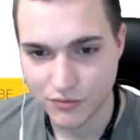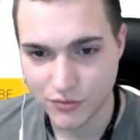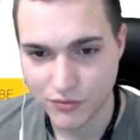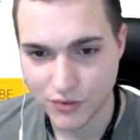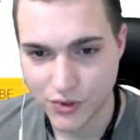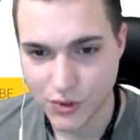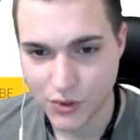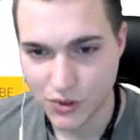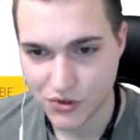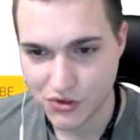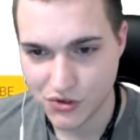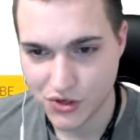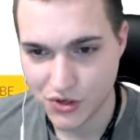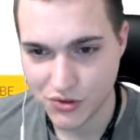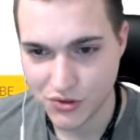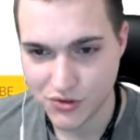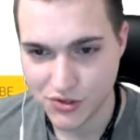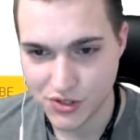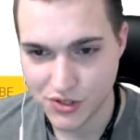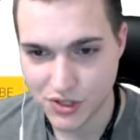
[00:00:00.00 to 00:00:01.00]
to
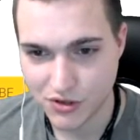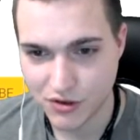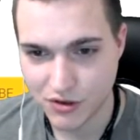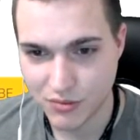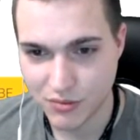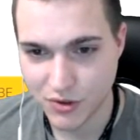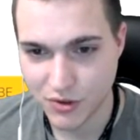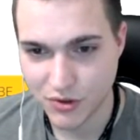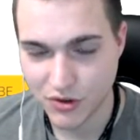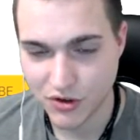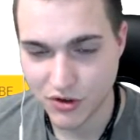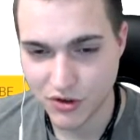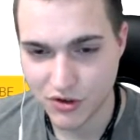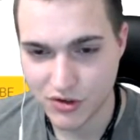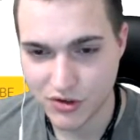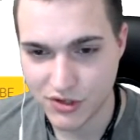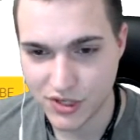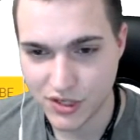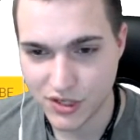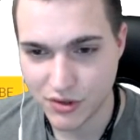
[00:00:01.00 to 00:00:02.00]
introduce
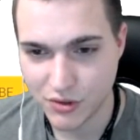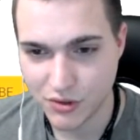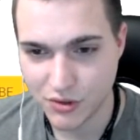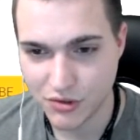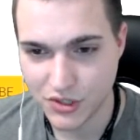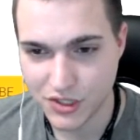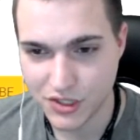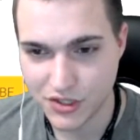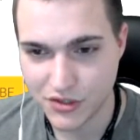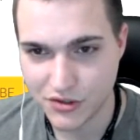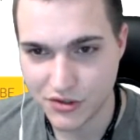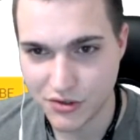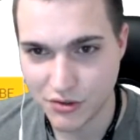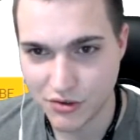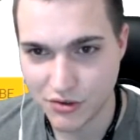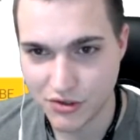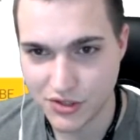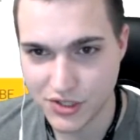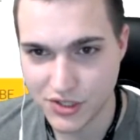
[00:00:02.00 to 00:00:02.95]
cryptocurrency holding storage